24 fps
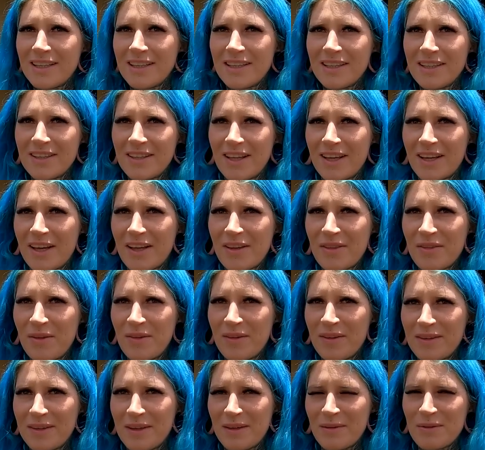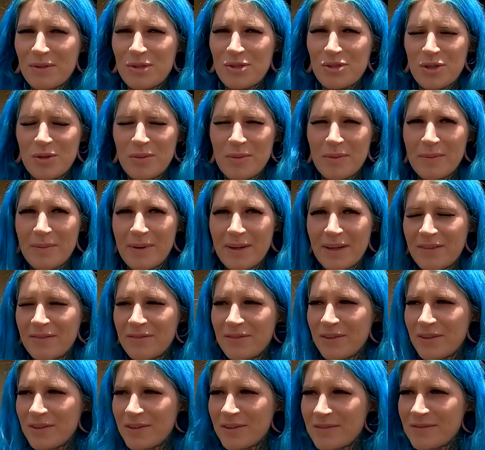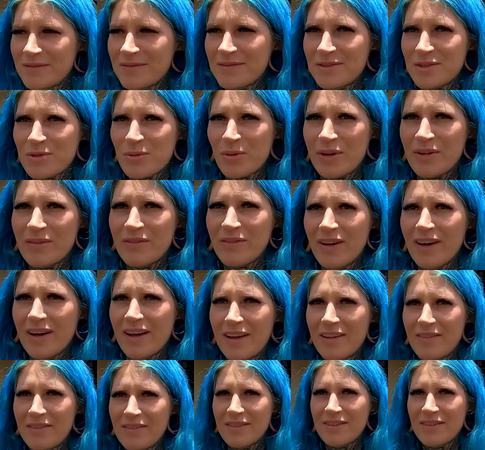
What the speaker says: Like, I thought that they were stupid money for 25.